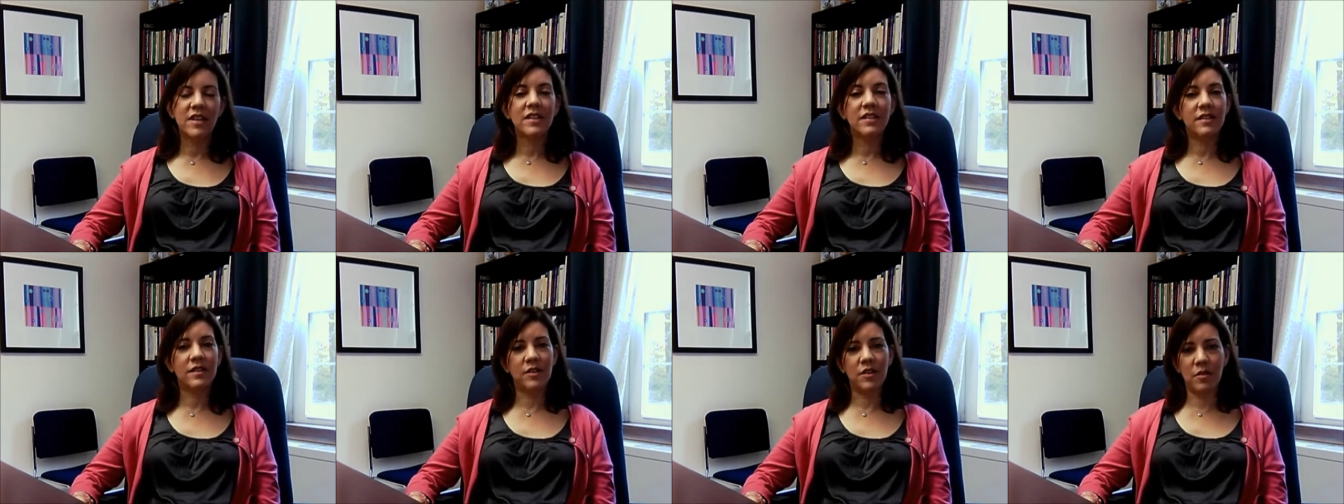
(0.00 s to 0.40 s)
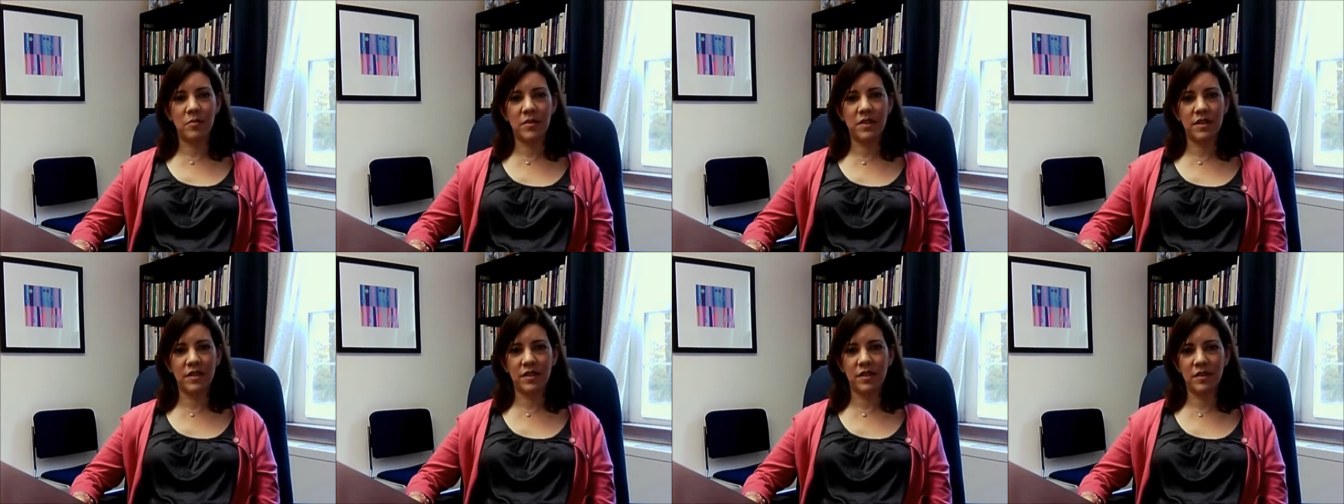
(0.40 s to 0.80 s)

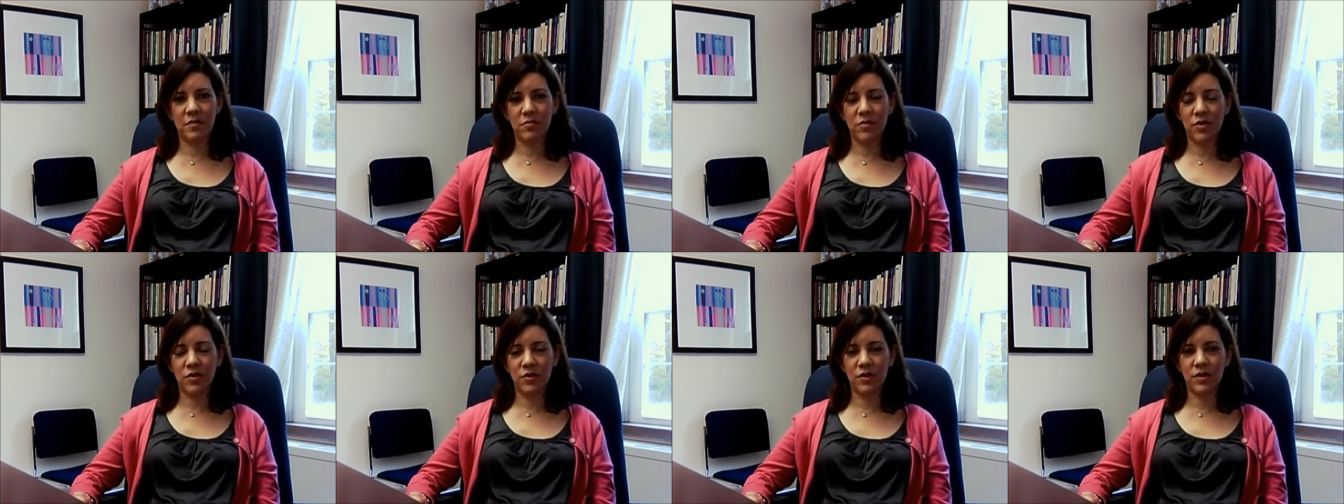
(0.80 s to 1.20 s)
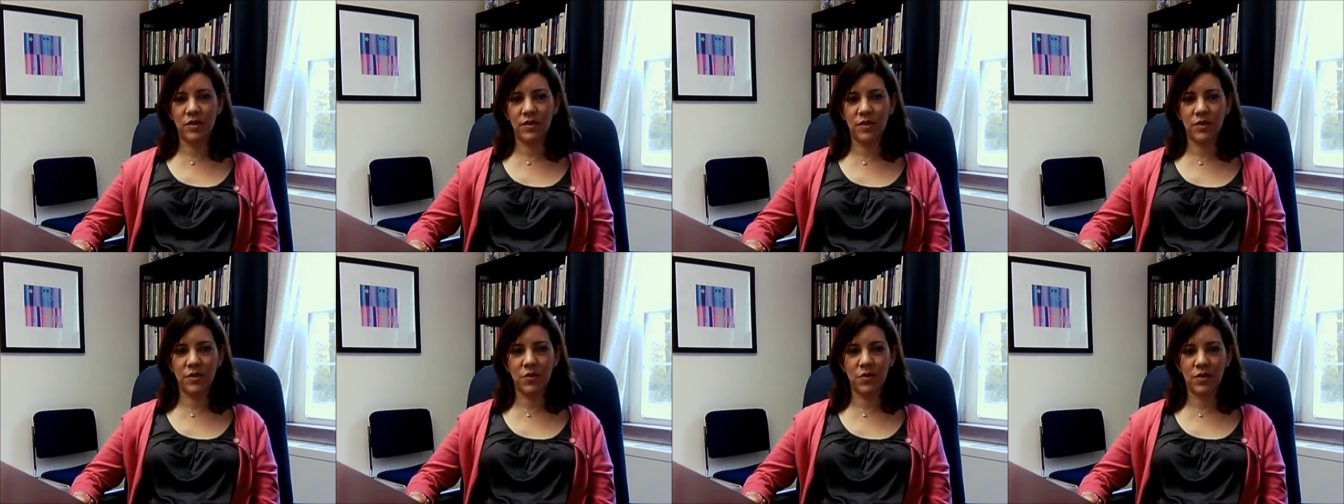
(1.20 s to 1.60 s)
substance abuse
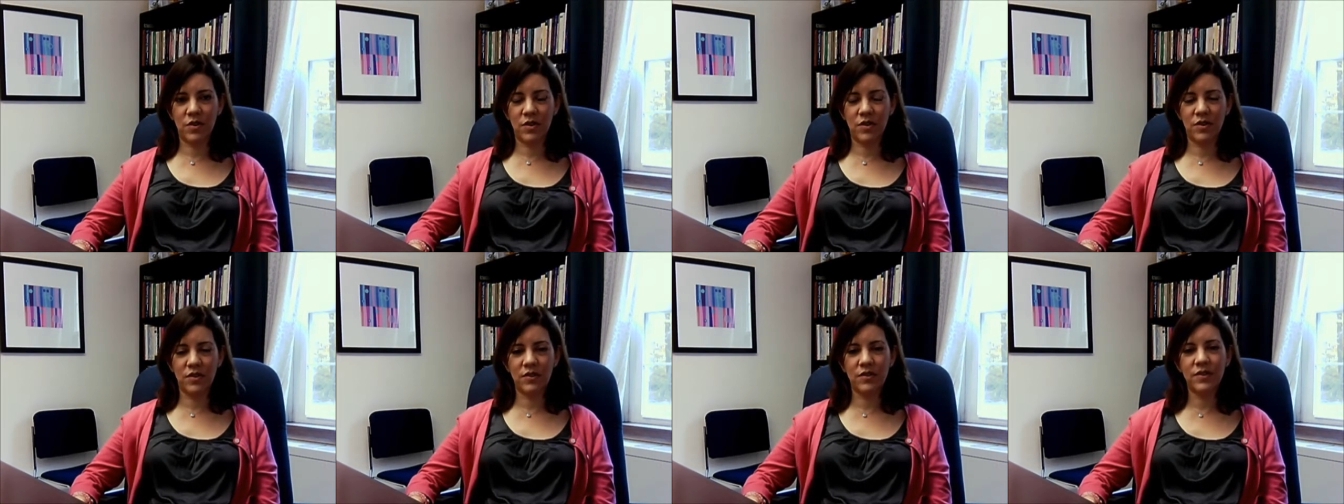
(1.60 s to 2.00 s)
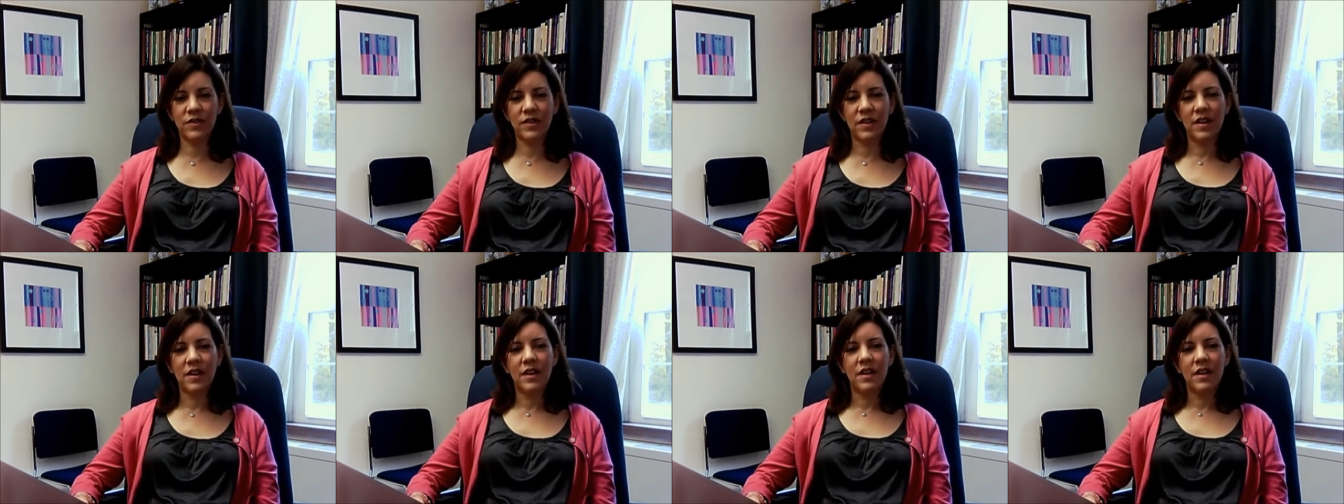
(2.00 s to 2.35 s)
disorders,